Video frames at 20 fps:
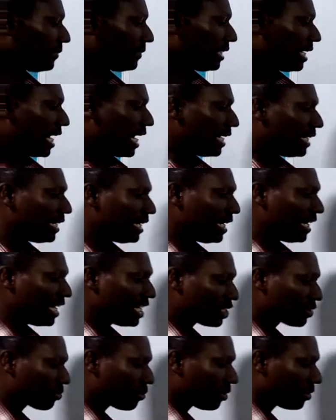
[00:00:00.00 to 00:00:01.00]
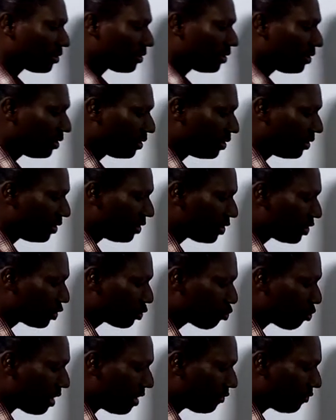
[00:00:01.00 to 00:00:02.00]
And the next one,
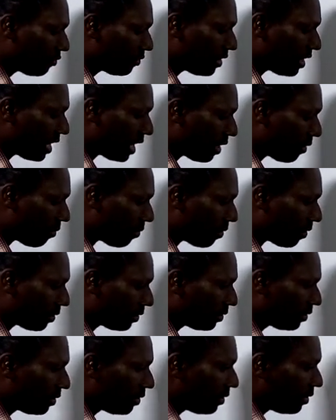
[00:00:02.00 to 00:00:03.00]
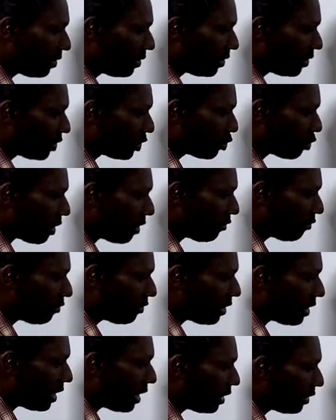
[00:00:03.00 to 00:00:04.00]
12 here, 1. 12
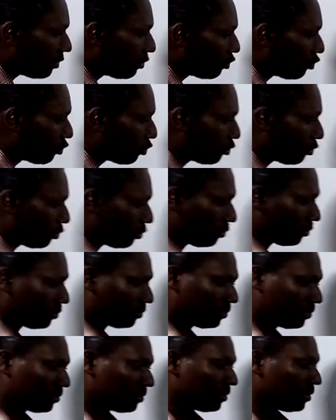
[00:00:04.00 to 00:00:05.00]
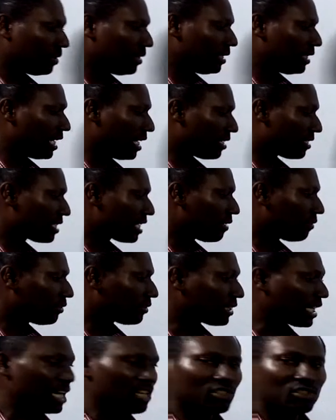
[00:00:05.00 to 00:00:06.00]
here, 2. Then 7
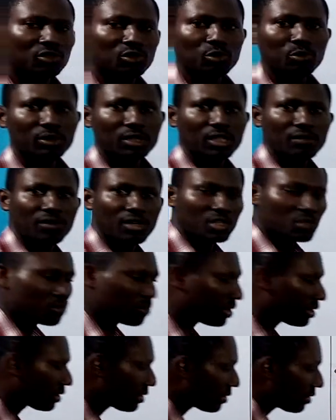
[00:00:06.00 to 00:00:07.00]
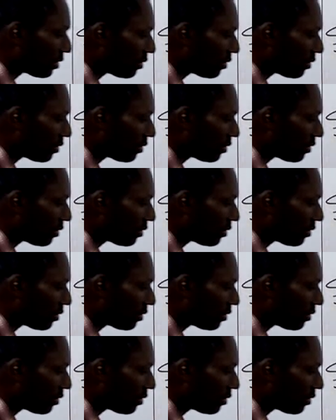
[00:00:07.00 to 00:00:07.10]
times 2 will give us what?